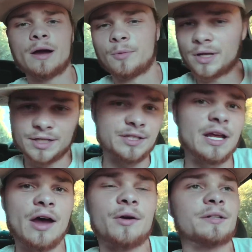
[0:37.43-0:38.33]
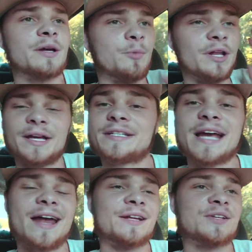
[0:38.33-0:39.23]
really stoked, I'm really
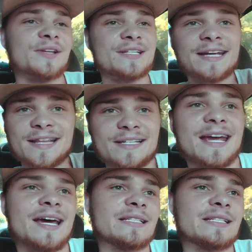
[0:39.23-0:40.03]
excited, so let's get to this gas